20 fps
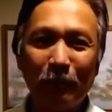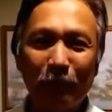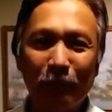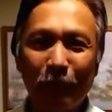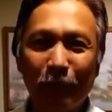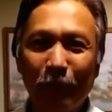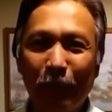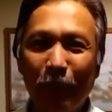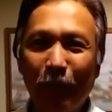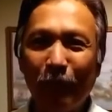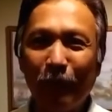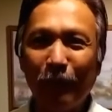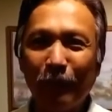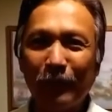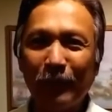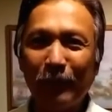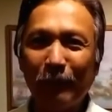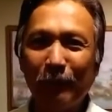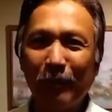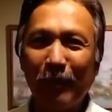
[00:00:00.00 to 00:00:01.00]
for all
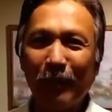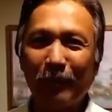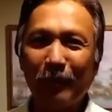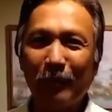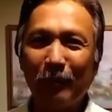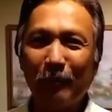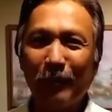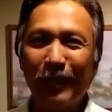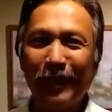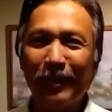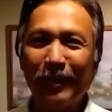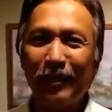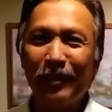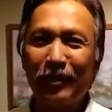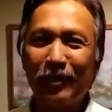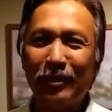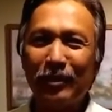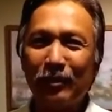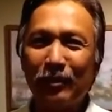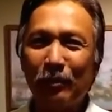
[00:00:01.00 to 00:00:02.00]
the, the many
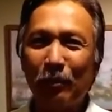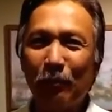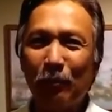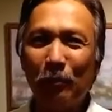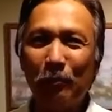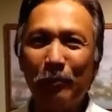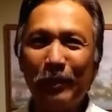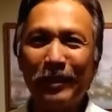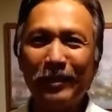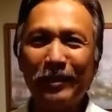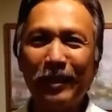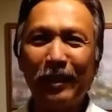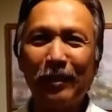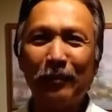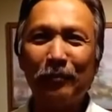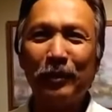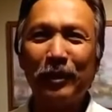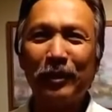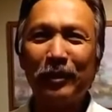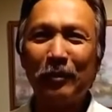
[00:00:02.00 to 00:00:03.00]
years that we've been
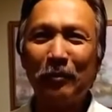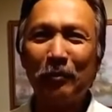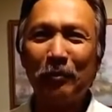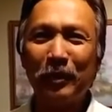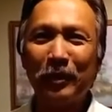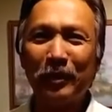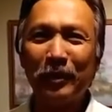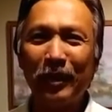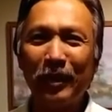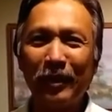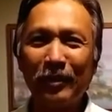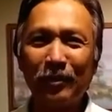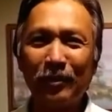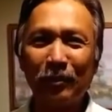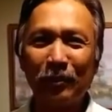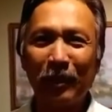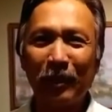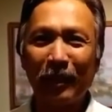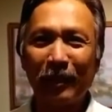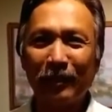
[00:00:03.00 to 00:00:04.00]
celebrating birthdays
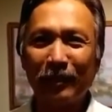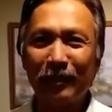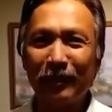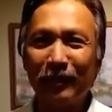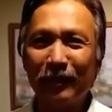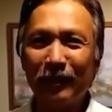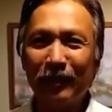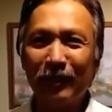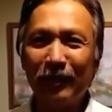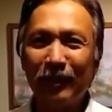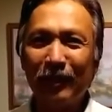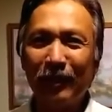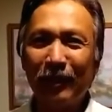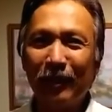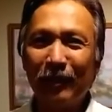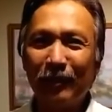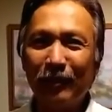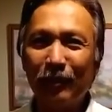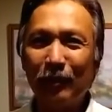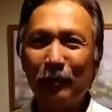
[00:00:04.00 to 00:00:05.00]
together.
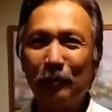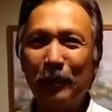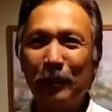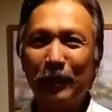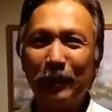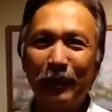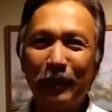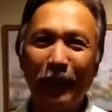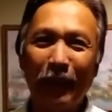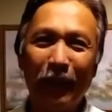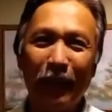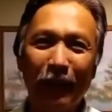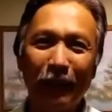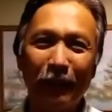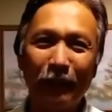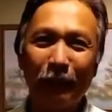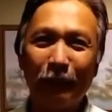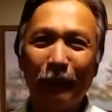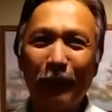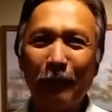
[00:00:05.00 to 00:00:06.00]
Your birthday, your
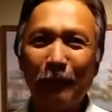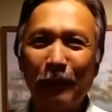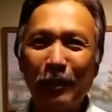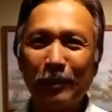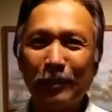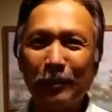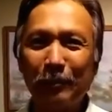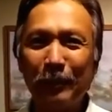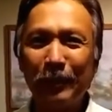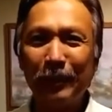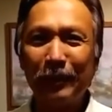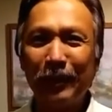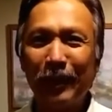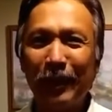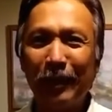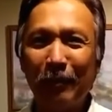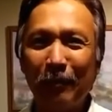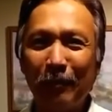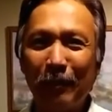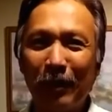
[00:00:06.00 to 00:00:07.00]
family's
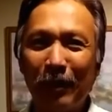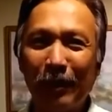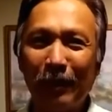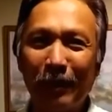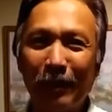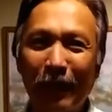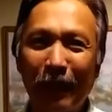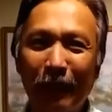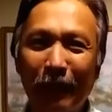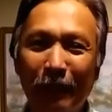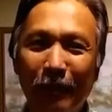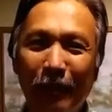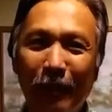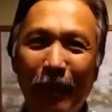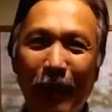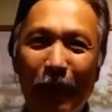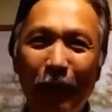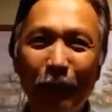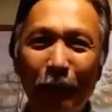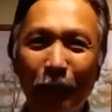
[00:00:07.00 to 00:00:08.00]
birthday,
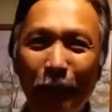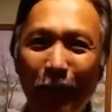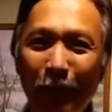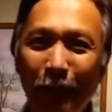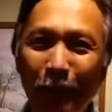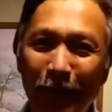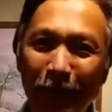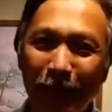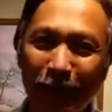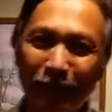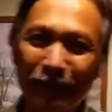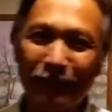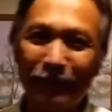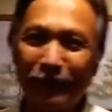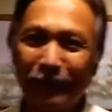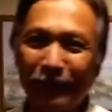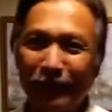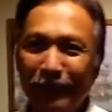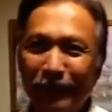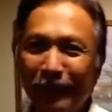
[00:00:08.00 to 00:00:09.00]
uh, our family's
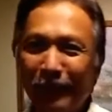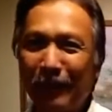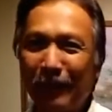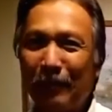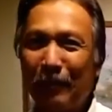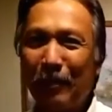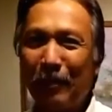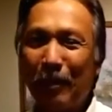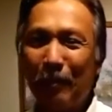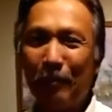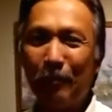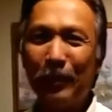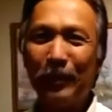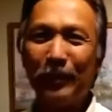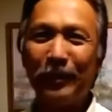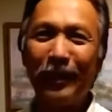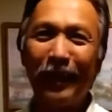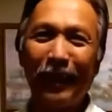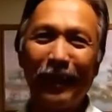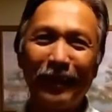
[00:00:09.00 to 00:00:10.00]
uh,
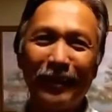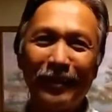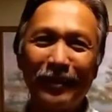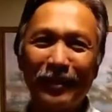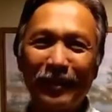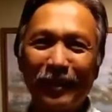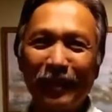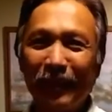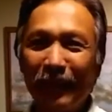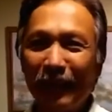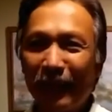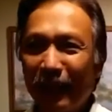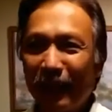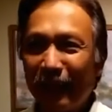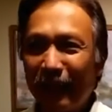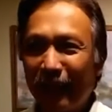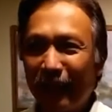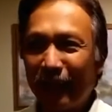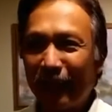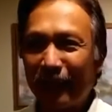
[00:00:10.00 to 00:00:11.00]
birthdays,
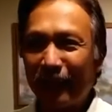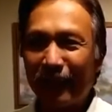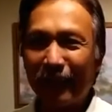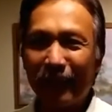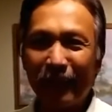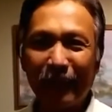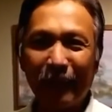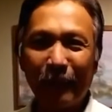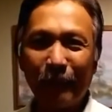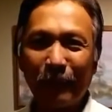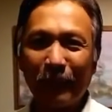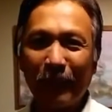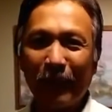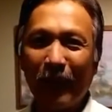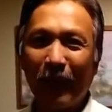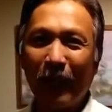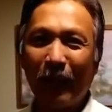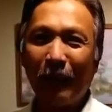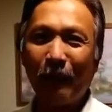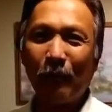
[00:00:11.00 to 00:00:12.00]
and um,
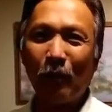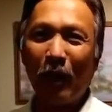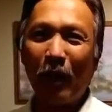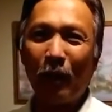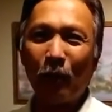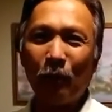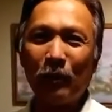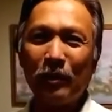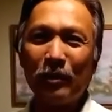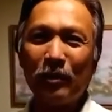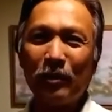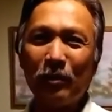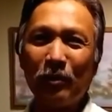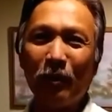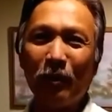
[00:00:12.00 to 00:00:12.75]
I, I, wish